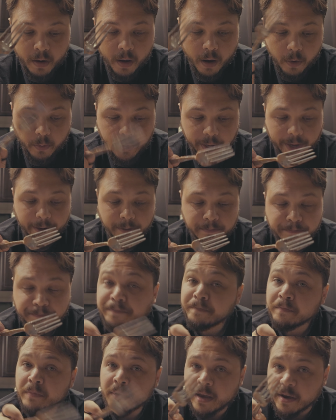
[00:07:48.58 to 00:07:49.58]
Okay.
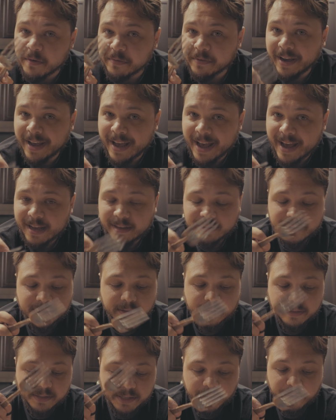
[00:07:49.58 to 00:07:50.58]
If I had to
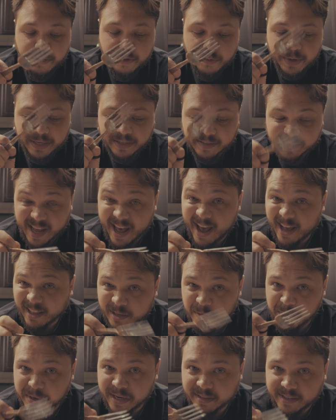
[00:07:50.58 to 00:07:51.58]
tell you
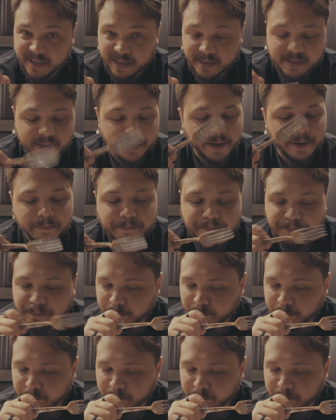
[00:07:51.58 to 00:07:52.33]
exactly what it tastes like,